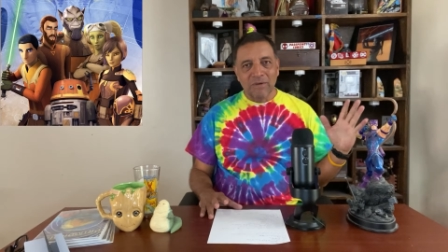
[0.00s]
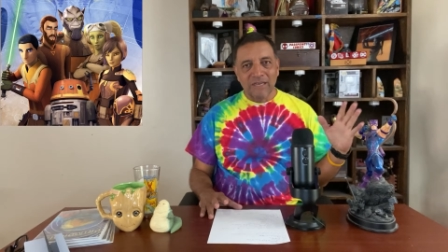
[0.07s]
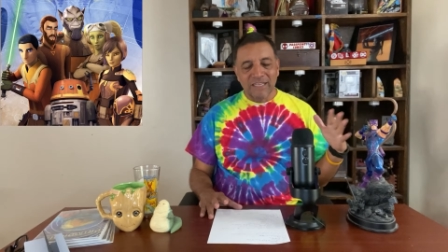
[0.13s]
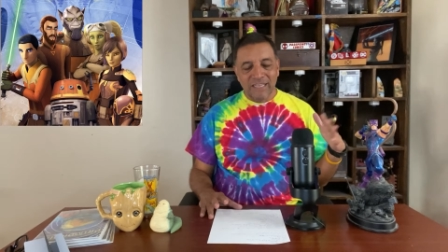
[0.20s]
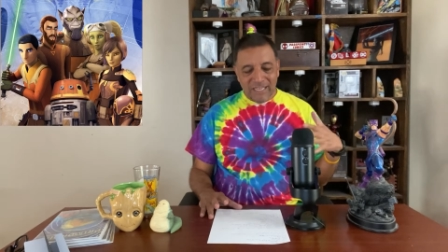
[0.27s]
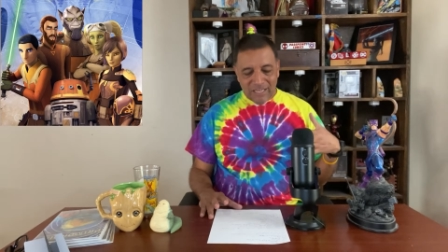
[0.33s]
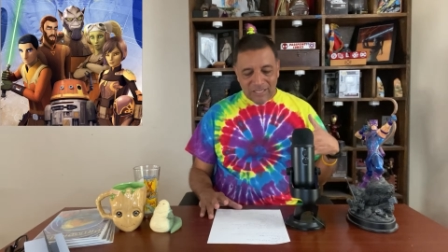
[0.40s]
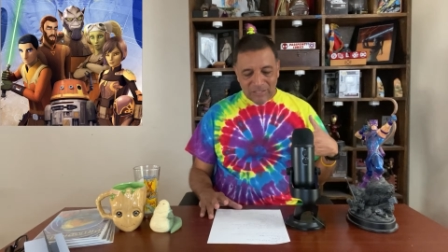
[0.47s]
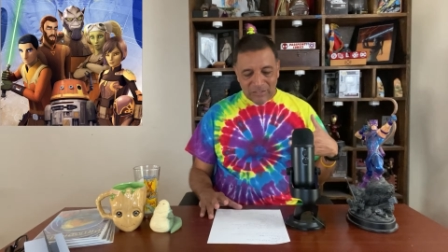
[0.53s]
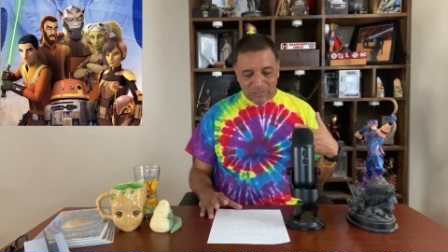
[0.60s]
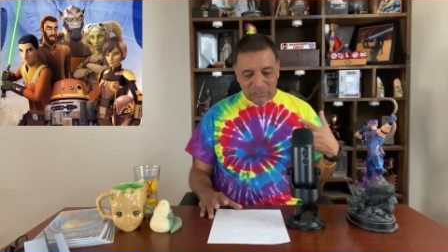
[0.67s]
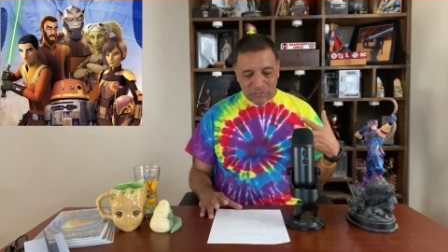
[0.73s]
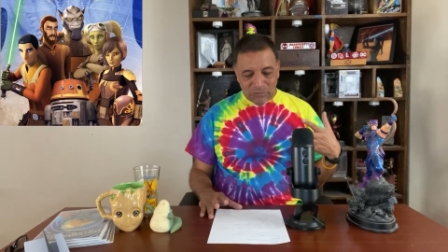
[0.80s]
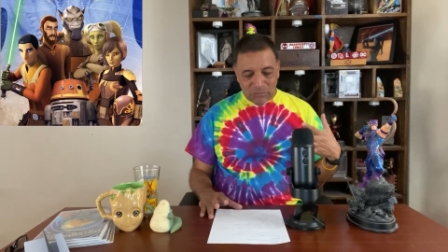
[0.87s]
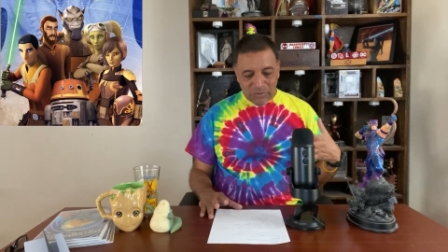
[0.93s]
but there's
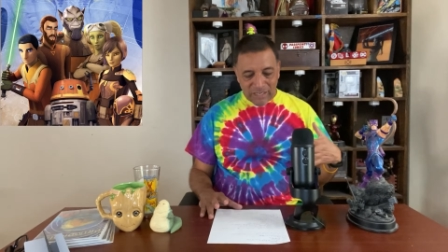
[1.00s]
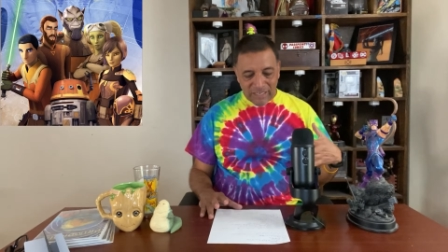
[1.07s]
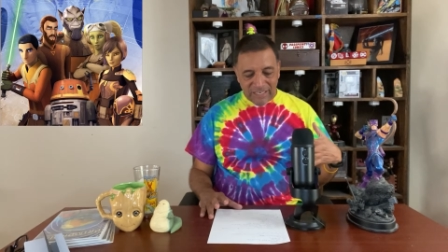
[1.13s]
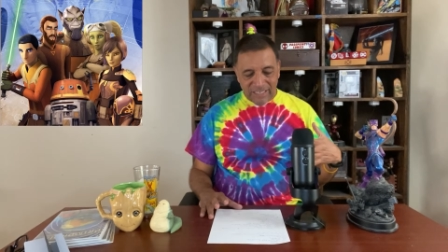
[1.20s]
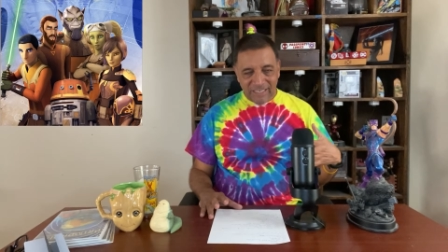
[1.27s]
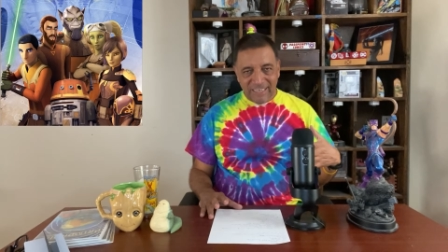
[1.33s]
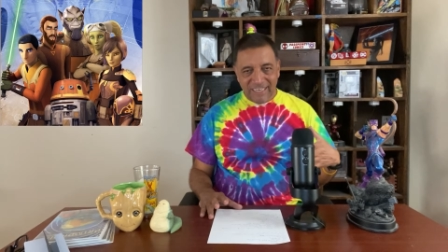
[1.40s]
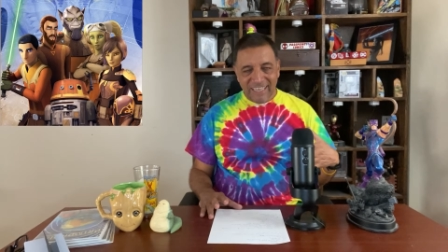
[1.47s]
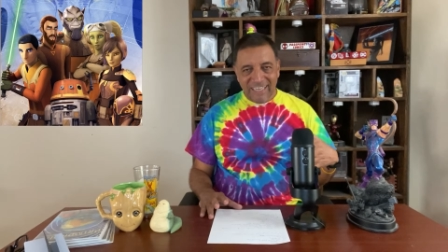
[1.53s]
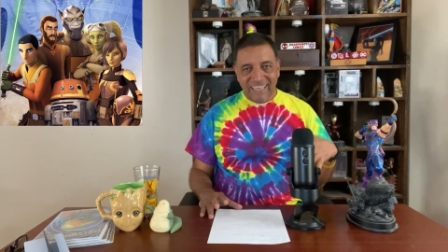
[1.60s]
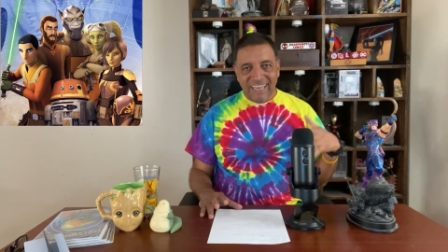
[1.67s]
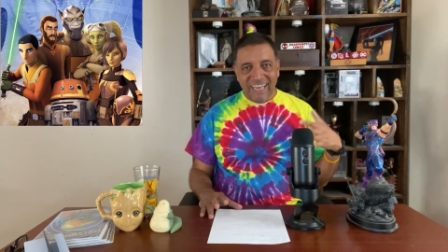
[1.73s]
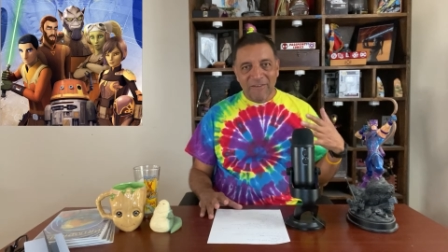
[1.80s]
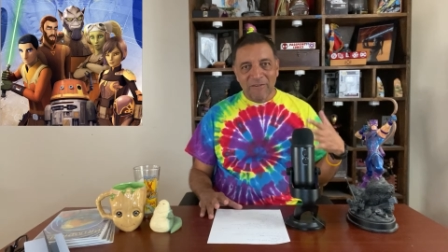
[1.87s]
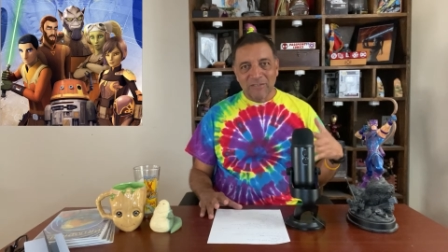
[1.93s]
this one
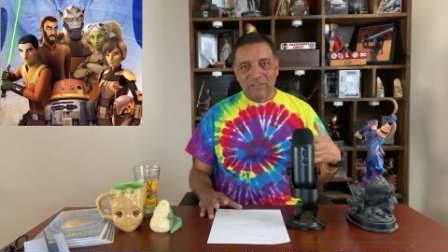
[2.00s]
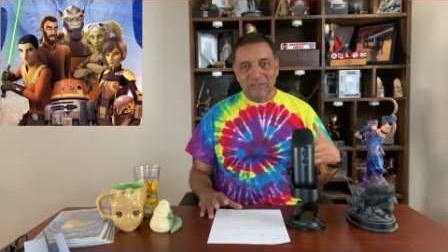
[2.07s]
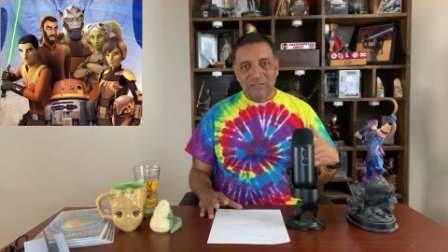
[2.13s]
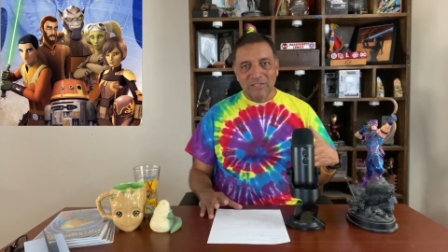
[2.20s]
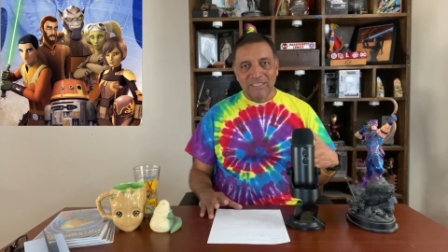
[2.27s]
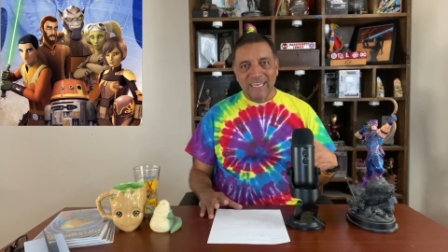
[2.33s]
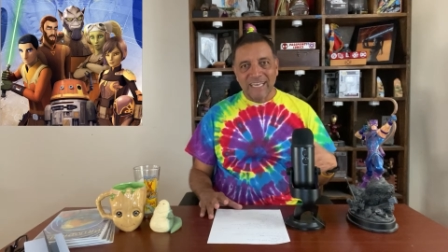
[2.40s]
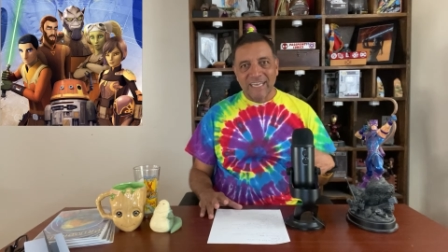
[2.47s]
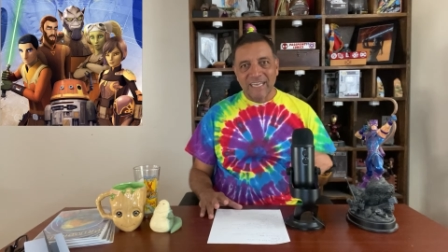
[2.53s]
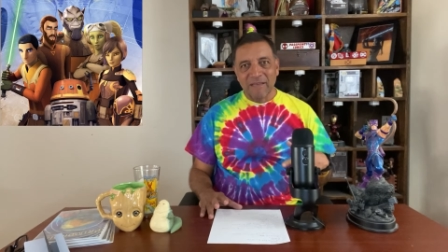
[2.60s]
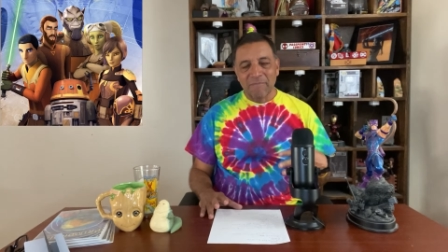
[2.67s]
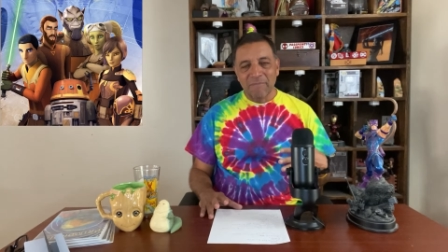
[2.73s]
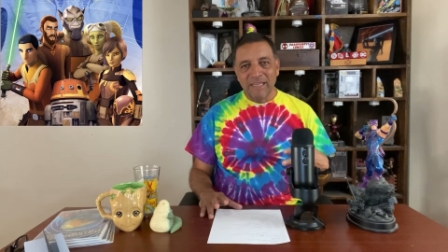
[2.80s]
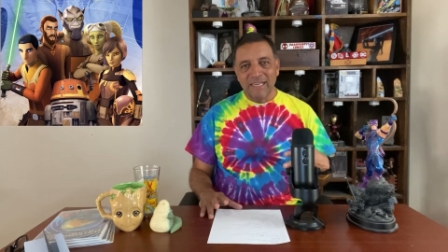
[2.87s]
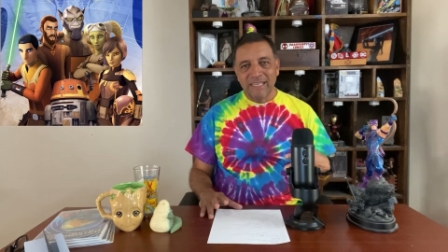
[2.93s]
character there's like a
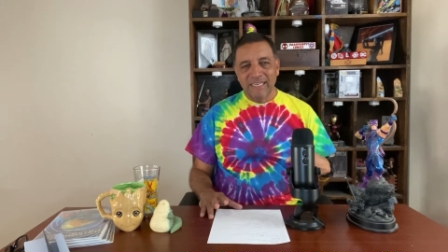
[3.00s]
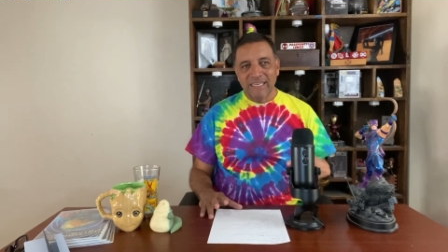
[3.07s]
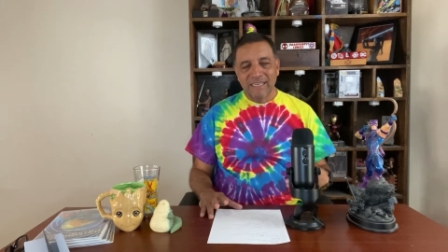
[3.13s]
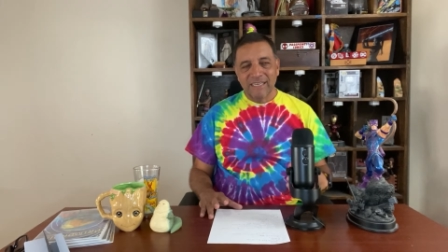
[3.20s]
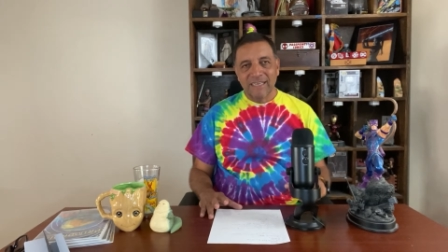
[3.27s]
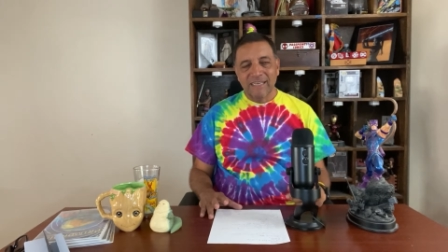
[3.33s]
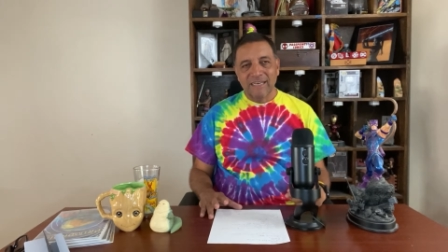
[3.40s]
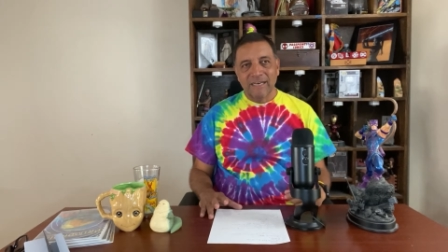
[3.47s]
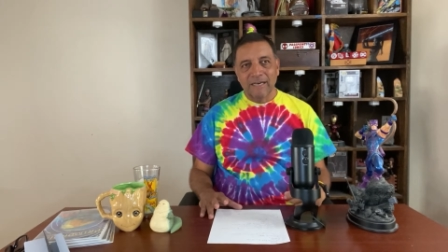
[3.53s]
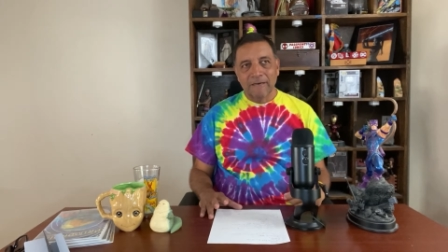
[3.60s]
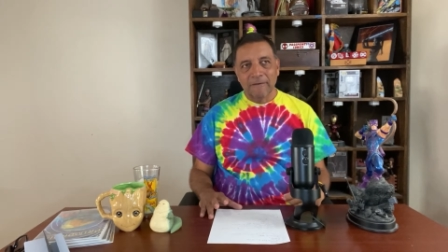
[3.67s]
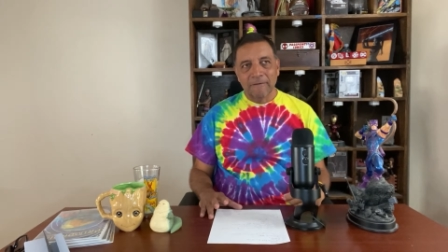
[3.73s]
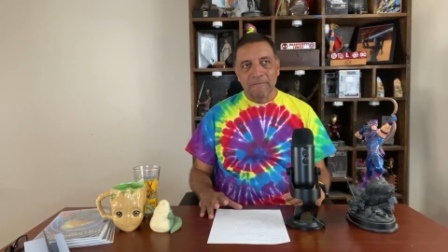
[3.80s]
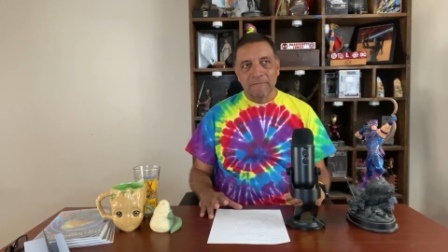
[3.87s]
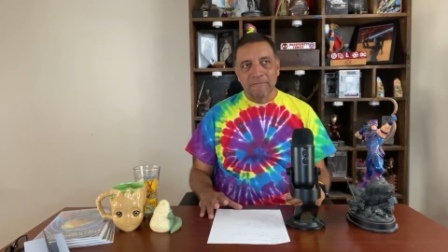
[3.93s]
comedic
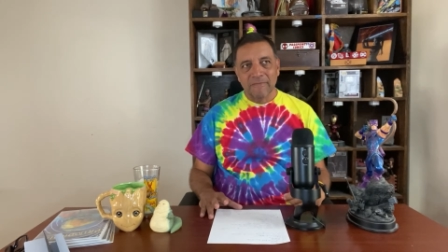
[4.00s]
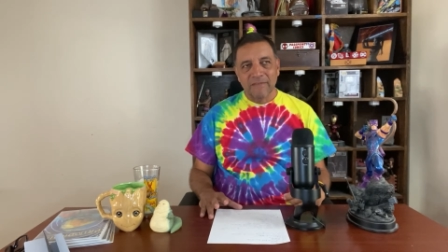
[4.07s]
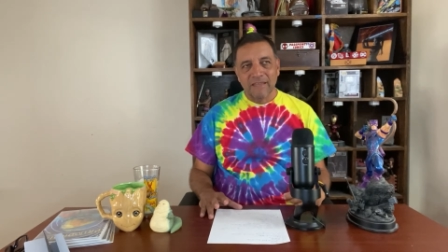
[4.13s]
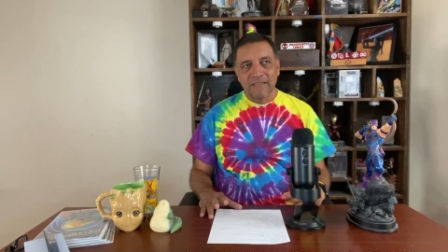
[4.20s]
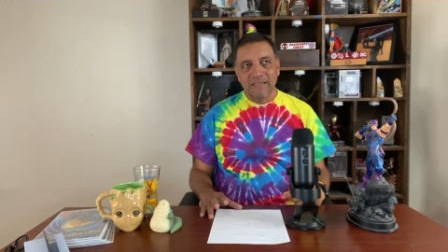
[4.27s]
um,